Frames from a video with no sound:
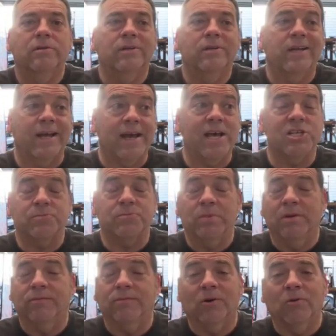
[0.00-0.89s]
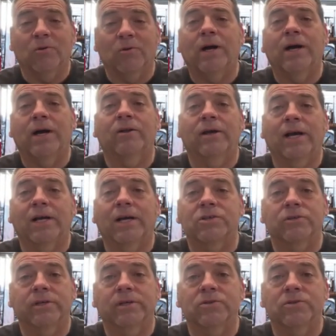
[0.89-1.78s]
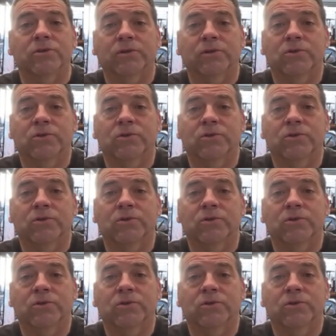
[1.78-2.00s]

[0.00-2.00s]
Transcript: It has been for a while, actually.